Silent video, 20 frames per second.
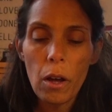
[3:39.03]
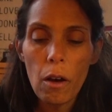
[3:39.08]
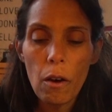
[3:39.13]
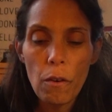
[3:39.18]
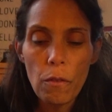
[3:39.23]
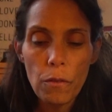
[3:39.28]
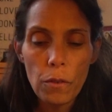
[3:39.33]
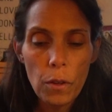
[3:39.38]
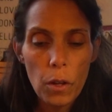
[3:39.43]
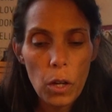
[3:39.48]

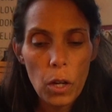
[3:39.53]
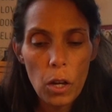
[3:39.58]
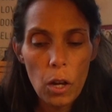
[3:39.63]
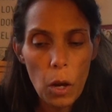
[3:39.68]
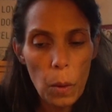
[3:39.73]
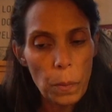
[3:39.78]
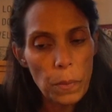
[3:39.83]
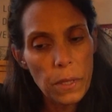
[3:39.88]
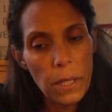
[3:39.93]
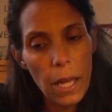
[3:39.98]
of
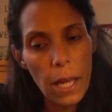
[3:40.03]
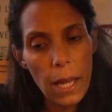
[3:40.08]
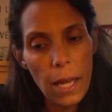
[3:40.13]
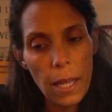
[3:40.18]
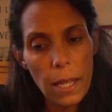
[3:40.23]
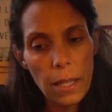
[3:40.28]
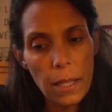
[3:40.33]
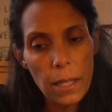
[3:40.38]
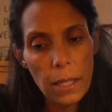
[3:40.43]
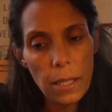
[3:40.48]
Cups
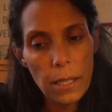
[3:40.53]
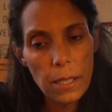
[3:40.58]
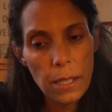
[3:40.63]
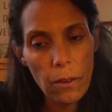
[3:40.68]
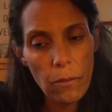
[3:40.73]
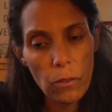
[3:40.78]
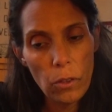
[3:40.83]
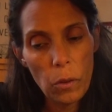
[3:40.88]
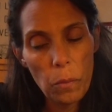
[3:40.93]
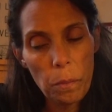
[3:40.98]
and
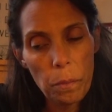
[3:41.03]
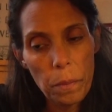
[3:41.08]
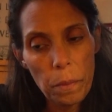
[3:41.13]
the